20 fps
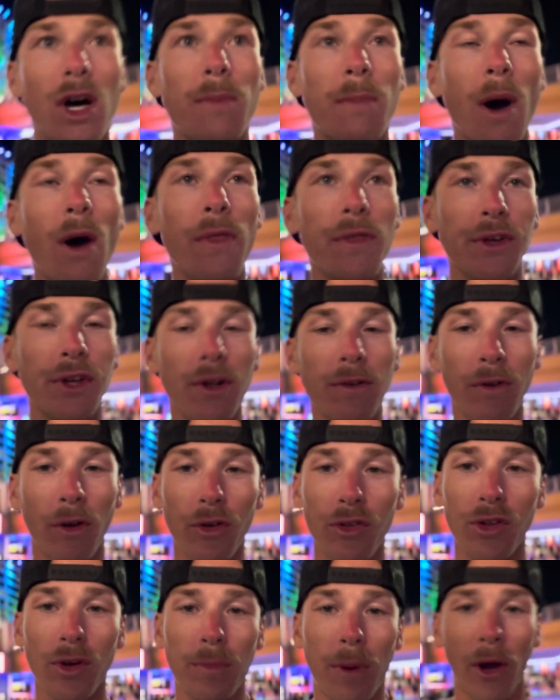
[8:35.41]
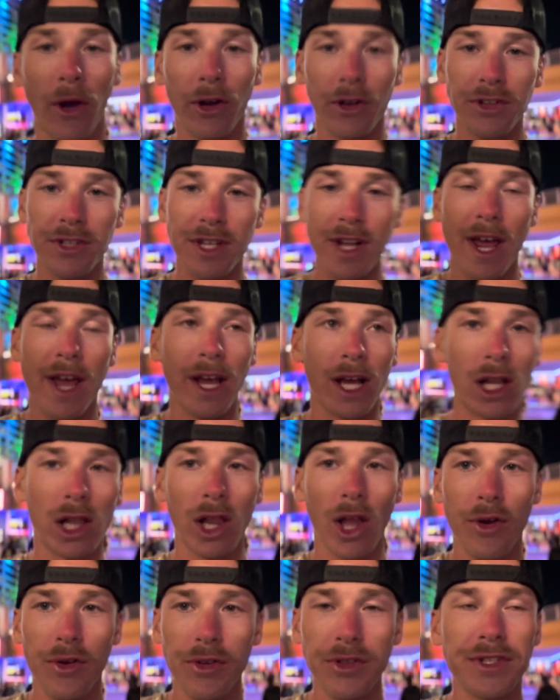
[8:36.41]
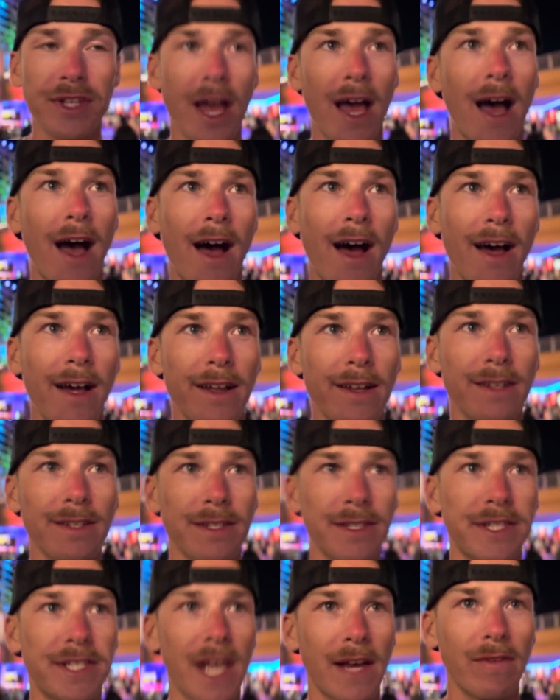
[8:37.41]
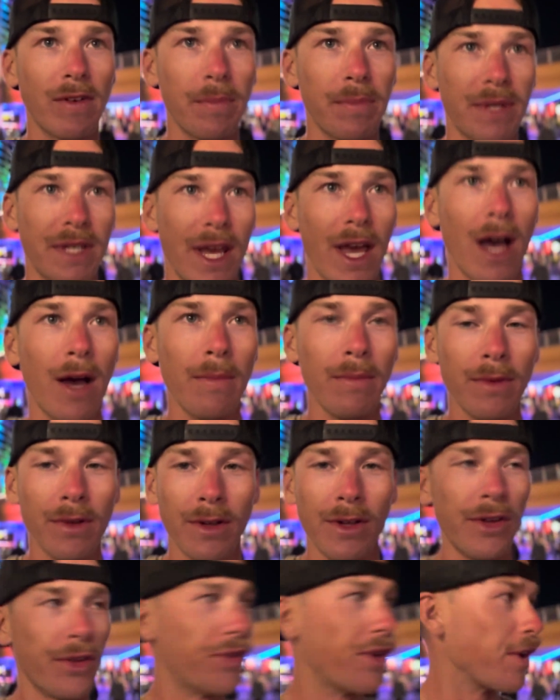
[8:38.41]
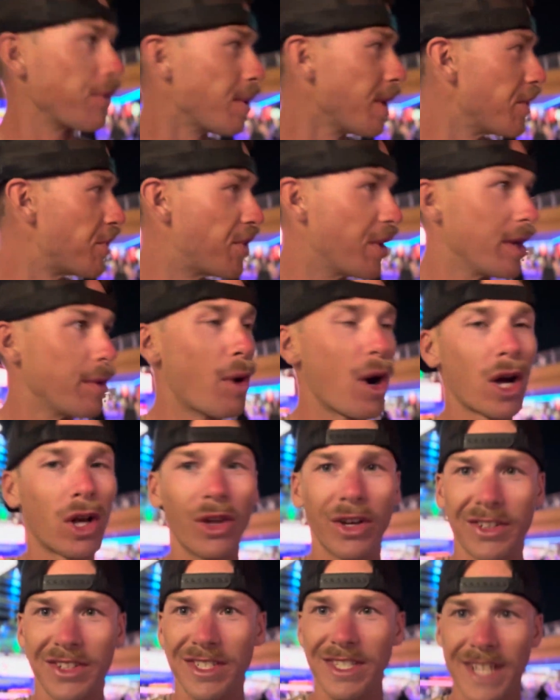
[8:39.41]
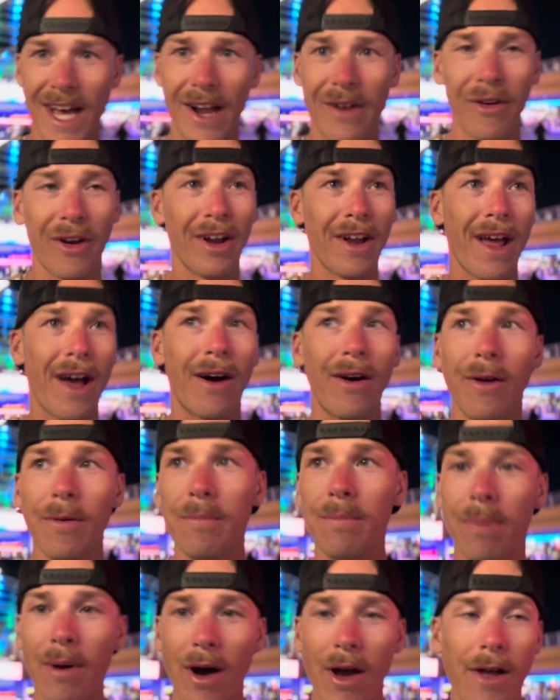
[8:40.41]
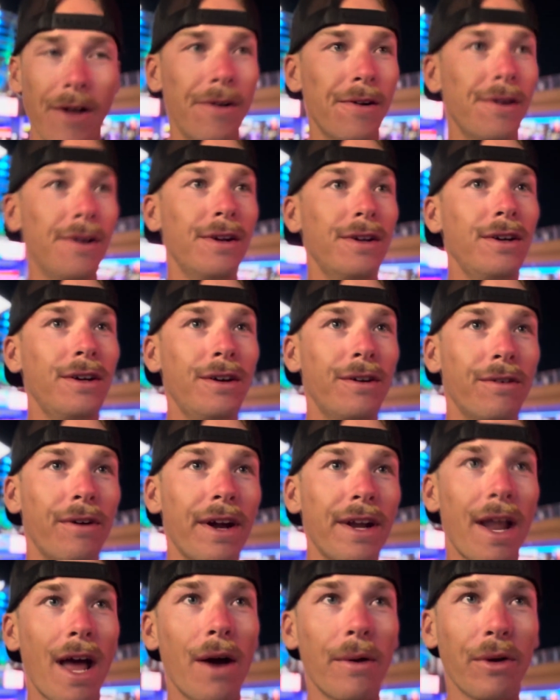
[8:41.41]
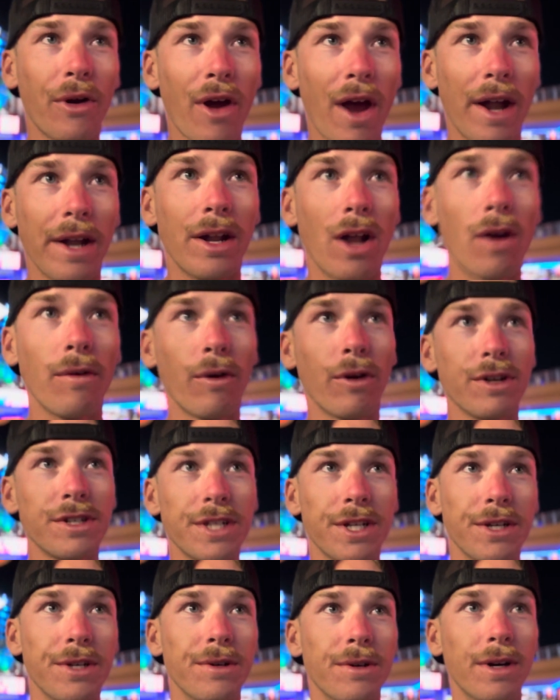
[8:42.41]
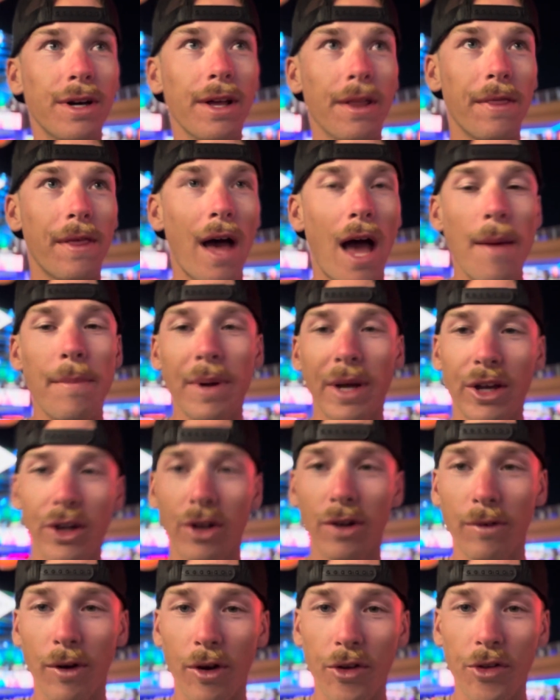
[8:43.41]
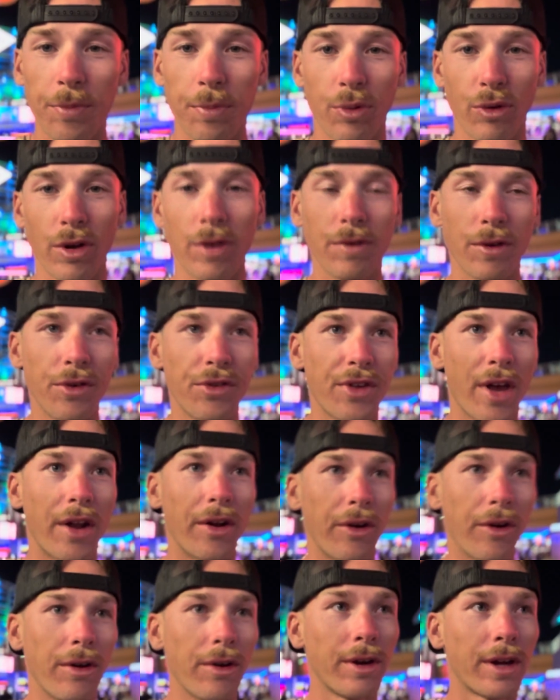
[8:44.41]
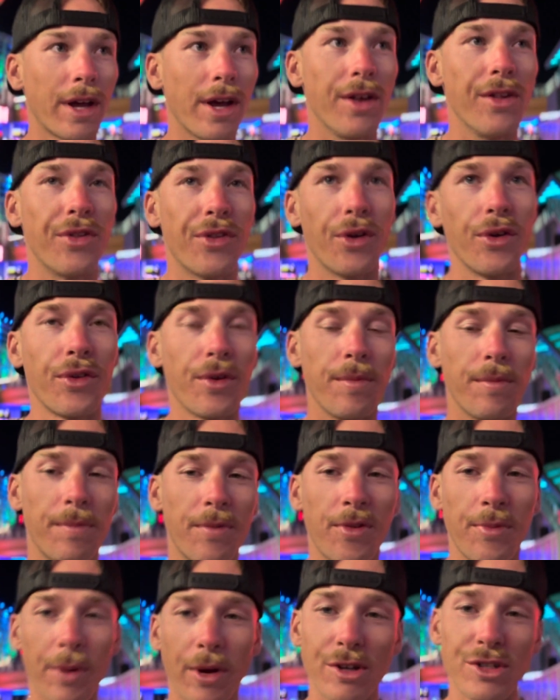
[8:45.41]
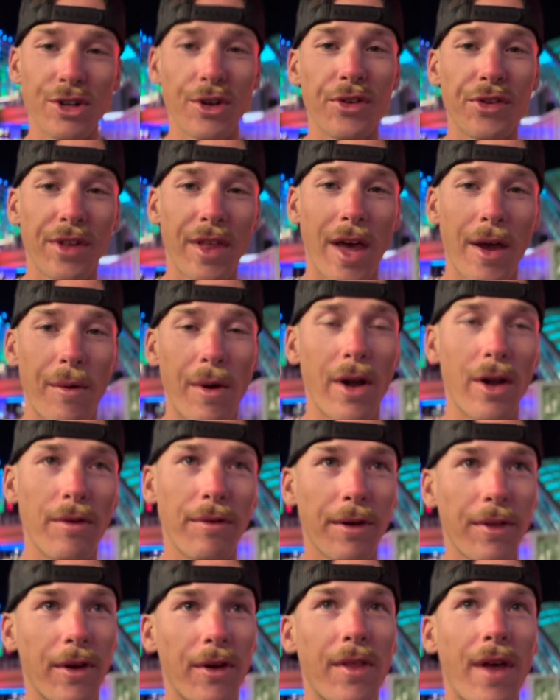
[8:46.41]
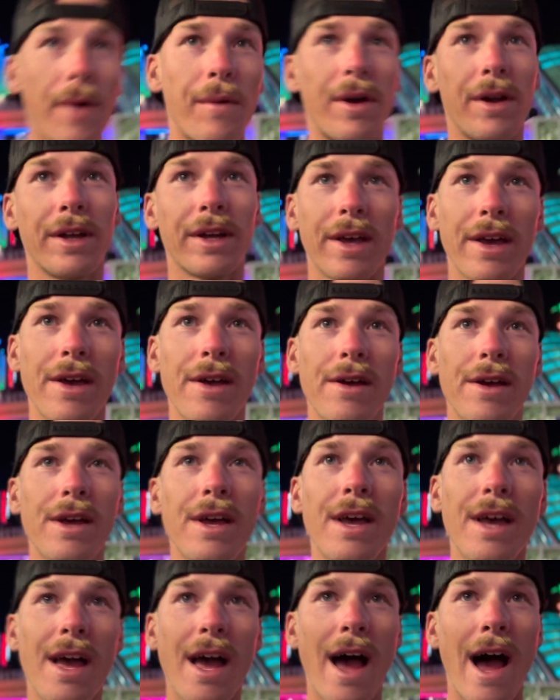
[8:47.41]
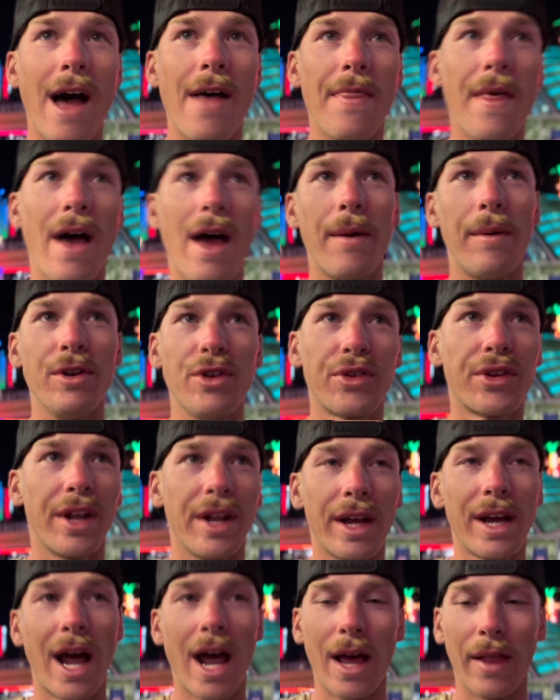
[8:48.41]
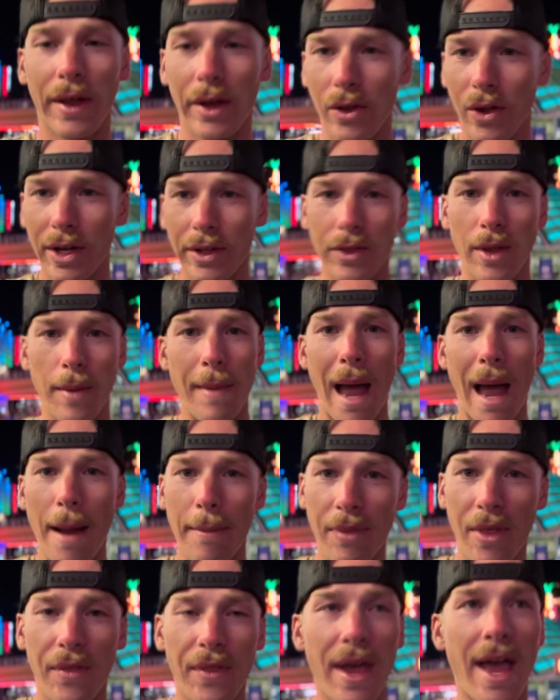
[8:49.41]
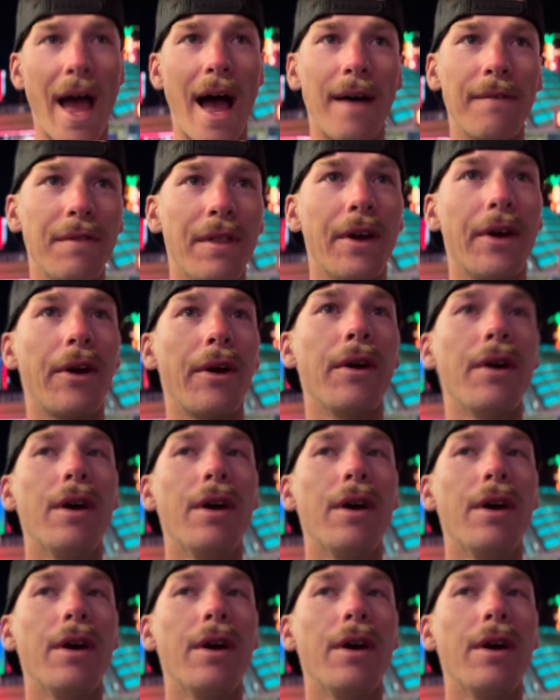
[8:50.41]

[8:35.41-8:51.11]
both Universal parks tonight closed at 7 p.m. So that's why Citywalk looks dead right now. But right now we're heading over to the Epic Universe Preview Center because there's a Spirit jersey that I want over there that I want to get. And then we're just going to kind of like look at the map that they have there.